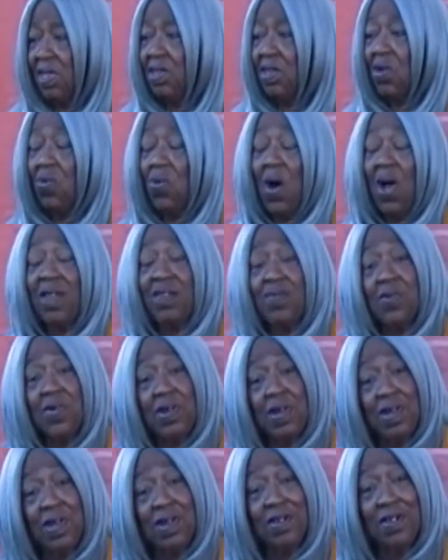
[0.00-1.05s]
the Watts
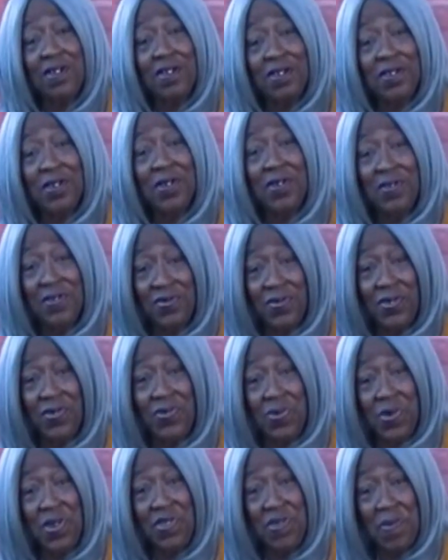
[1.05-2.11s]
103rd Street
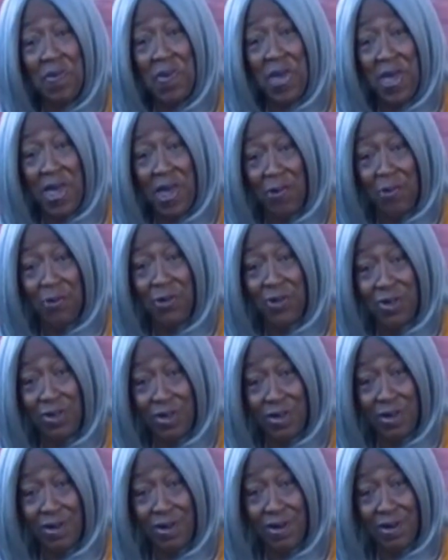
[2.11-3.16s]
Rhythm Band was
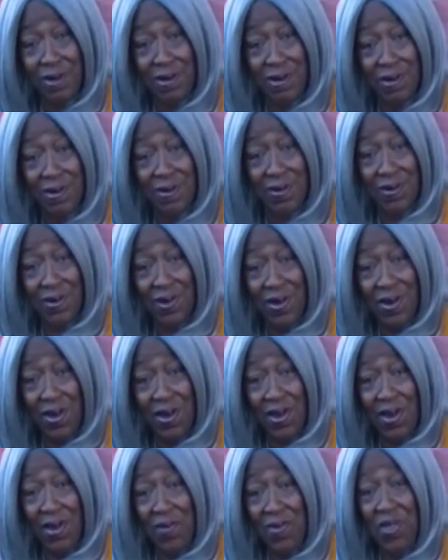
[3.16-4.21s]
here.
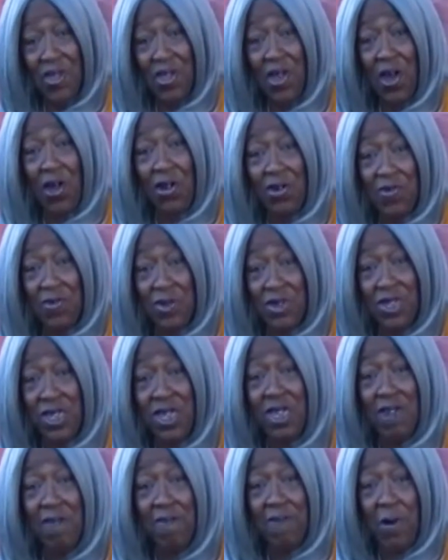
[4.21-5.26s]
They called them the
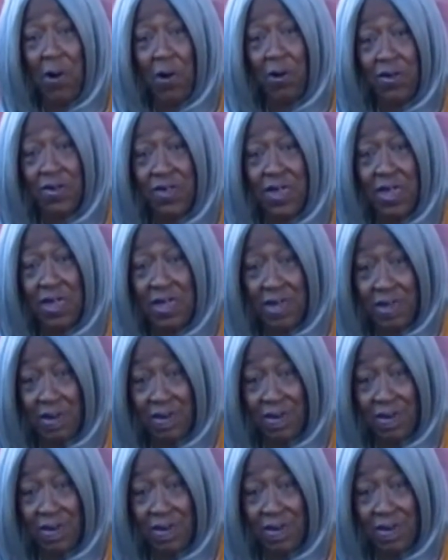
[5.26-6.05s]
Ken folks then